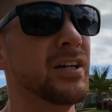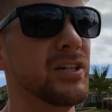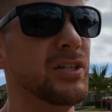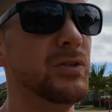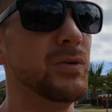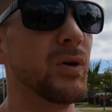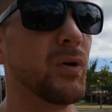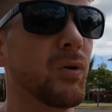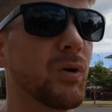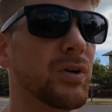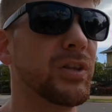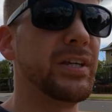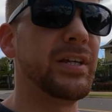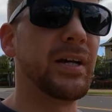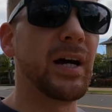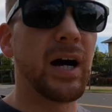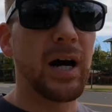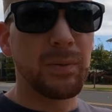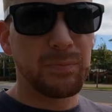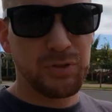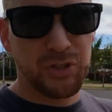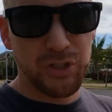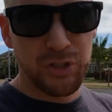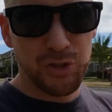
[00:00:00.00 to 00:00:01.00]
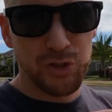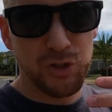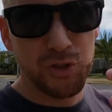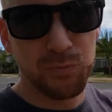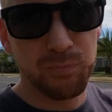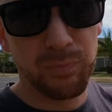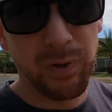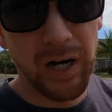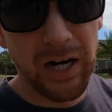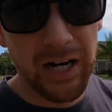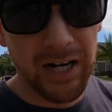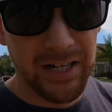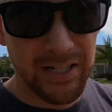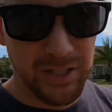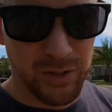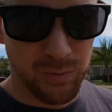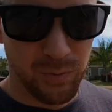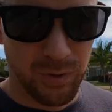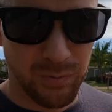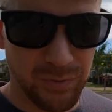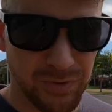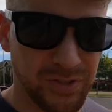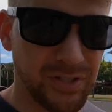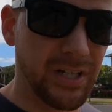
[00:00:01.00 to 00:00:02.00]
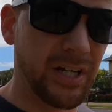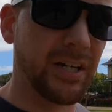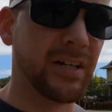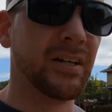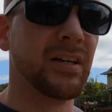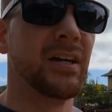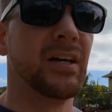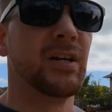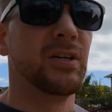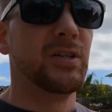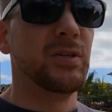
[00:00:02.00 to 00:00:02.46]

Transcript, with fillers: You or the option to buy is what we'll say.